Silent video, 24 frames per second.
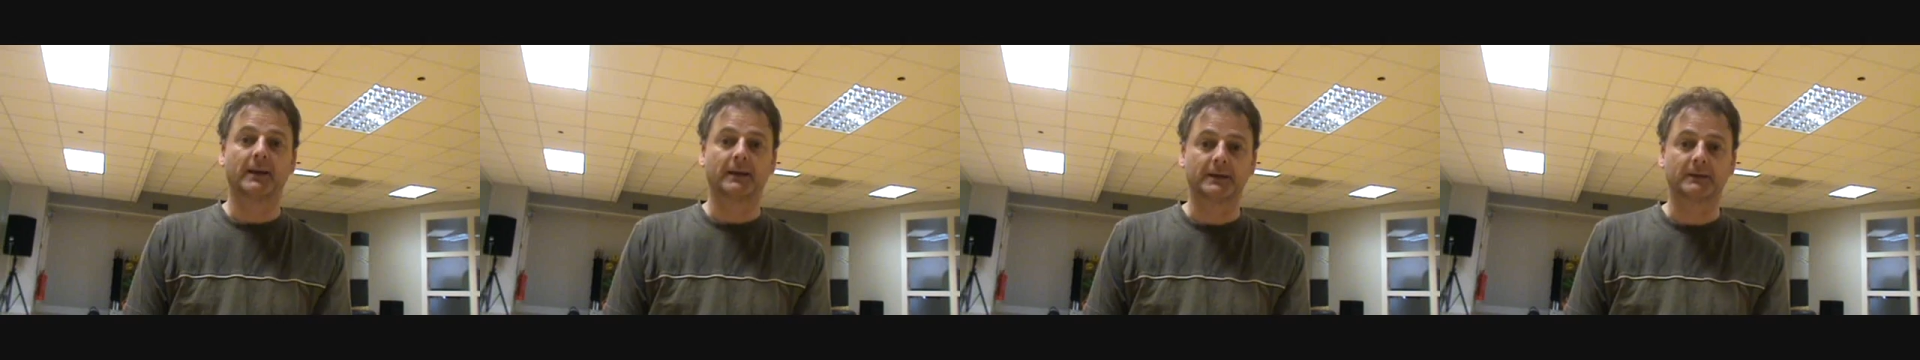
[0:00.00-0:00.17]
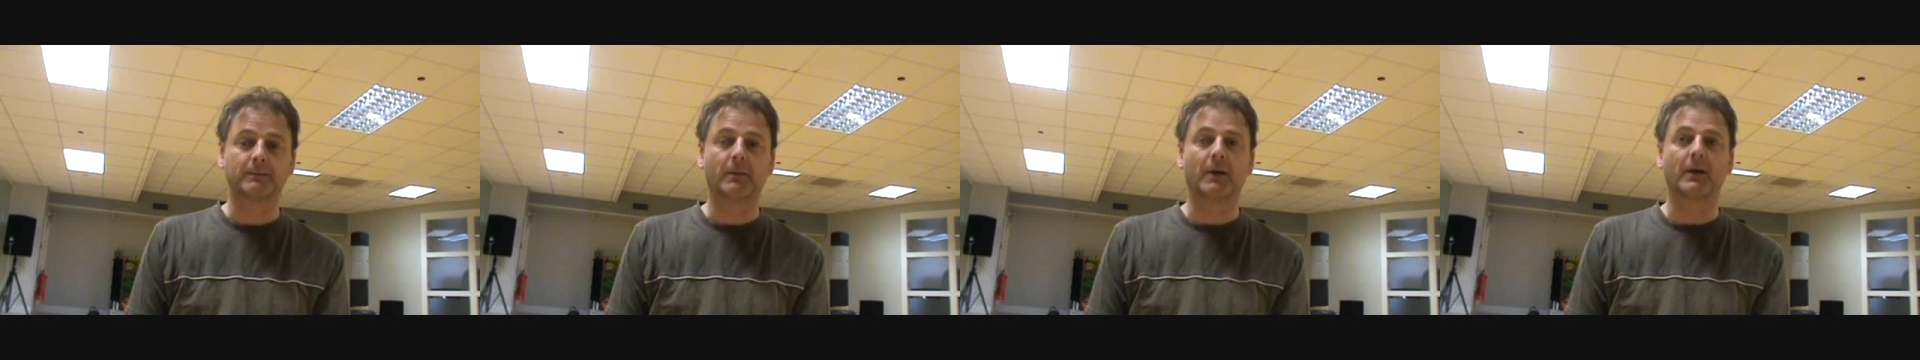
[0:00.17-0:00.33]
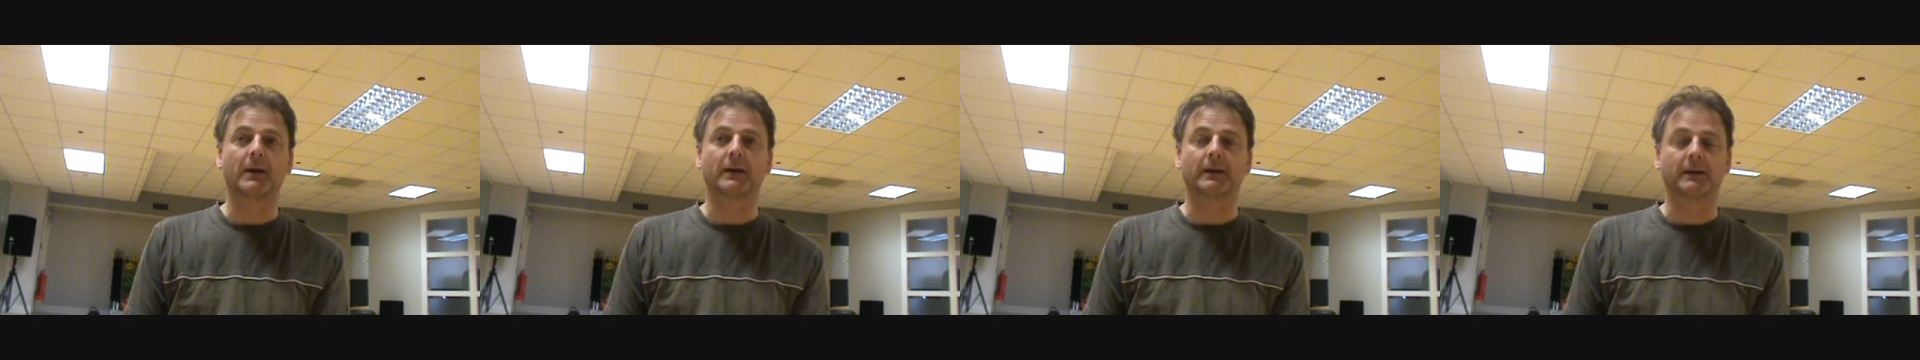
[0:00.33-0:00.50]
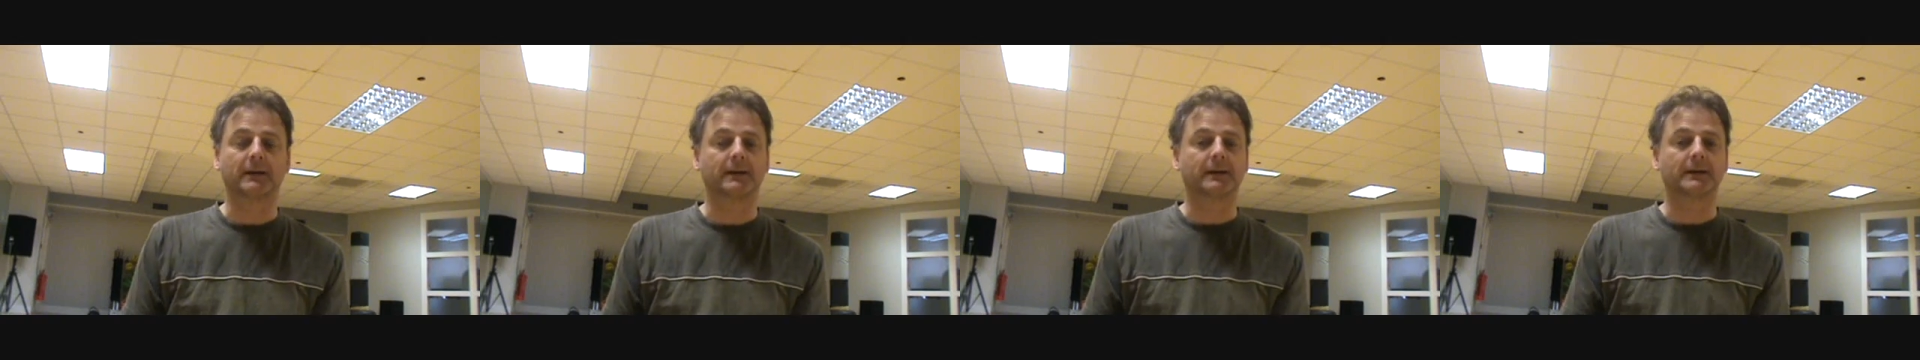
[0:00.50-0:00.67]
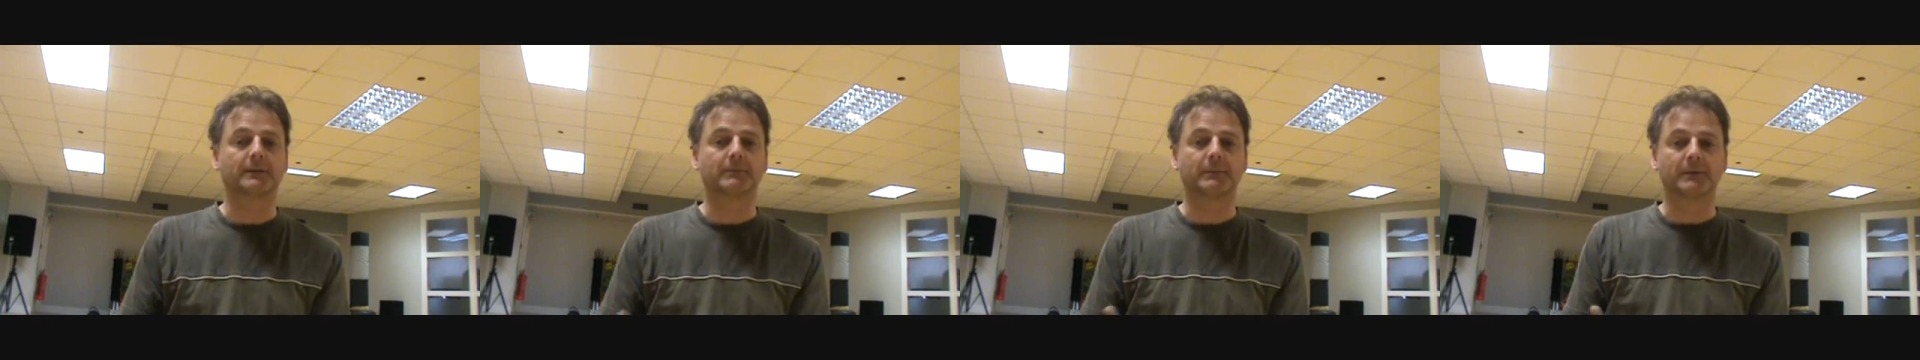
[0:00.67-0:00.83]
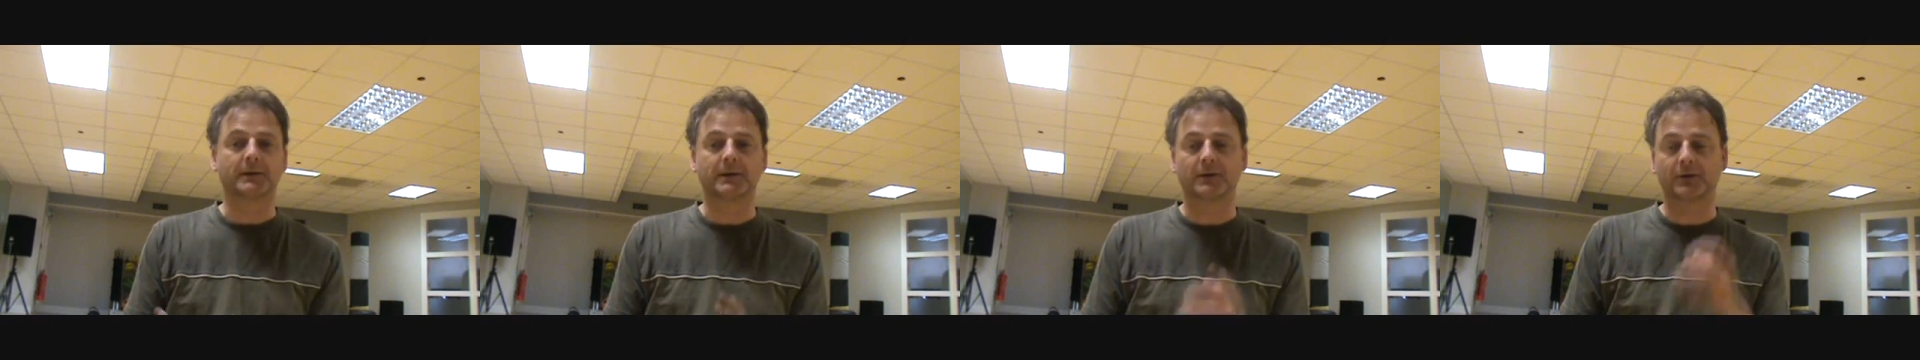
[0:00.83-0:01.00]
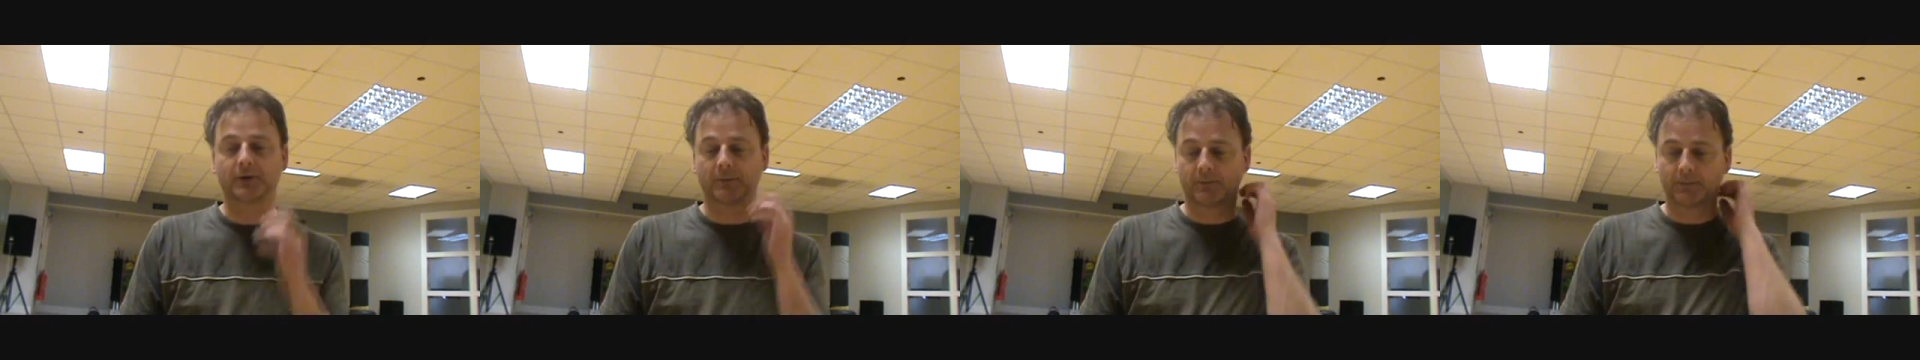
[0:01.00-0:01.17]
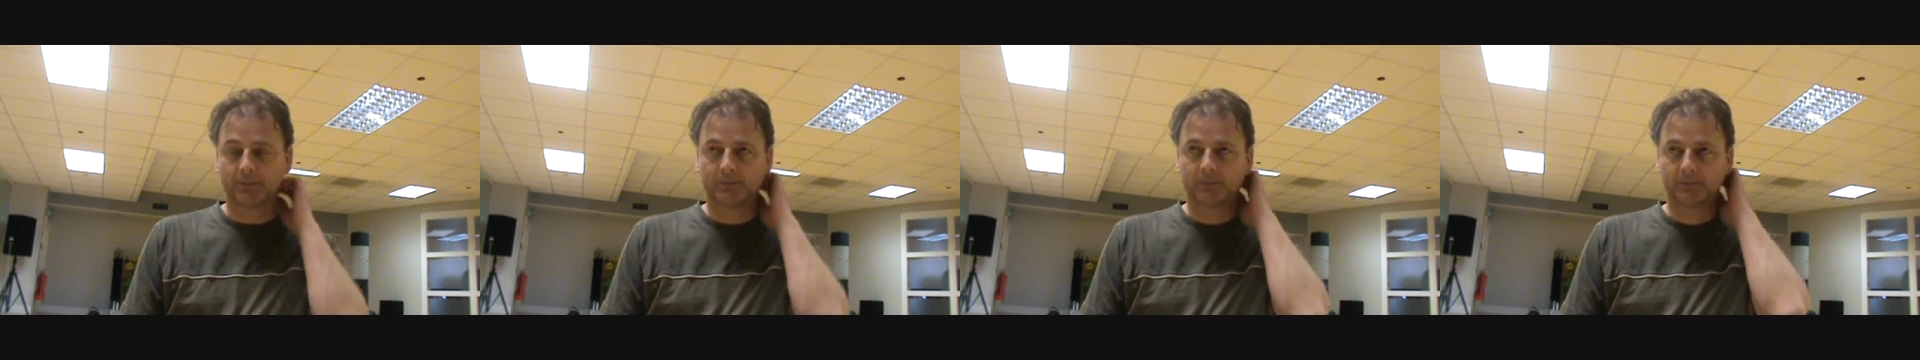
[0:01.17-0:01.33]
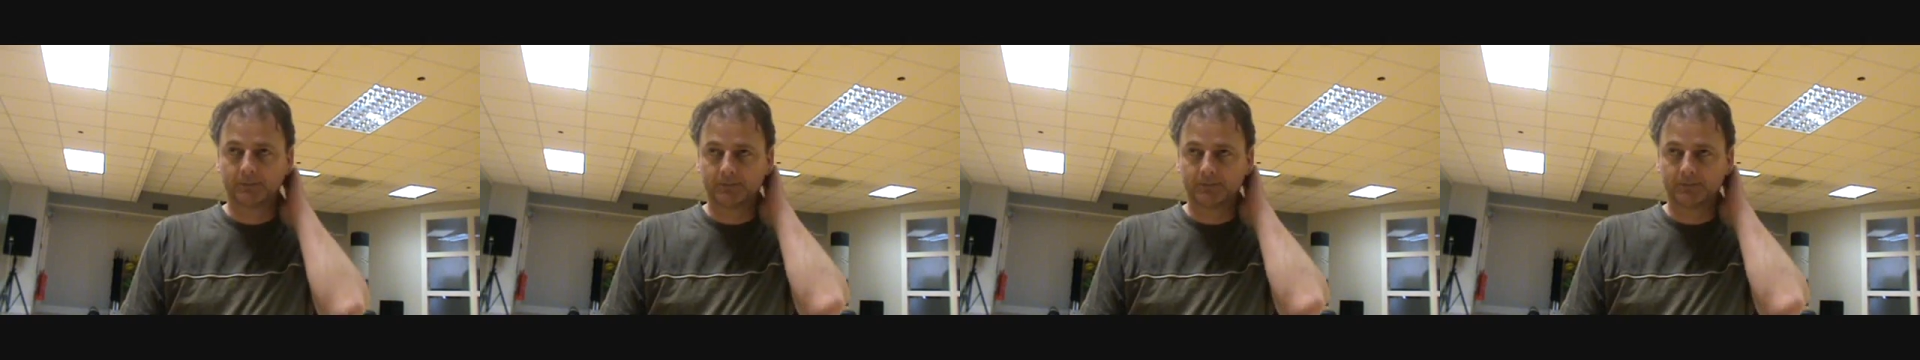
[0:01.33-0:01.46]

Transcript: spine and its position.